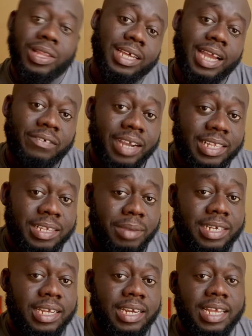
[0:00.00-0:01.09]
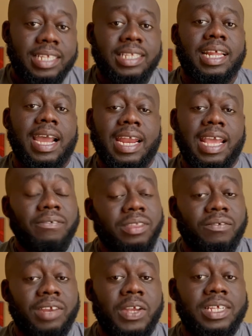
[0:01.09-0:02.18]
thing I forgot to mention is that if the
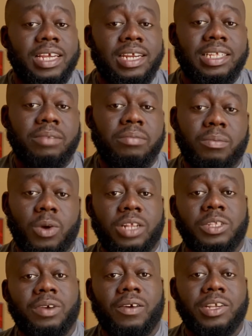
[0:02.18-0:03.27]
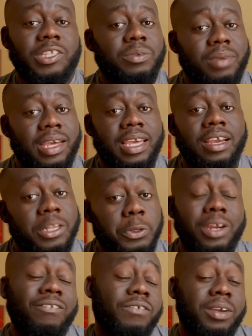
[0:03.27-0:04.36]
video is gonna take me more than 2 hours to make,
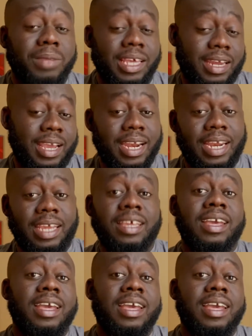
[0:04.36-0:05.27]
including filming and editing,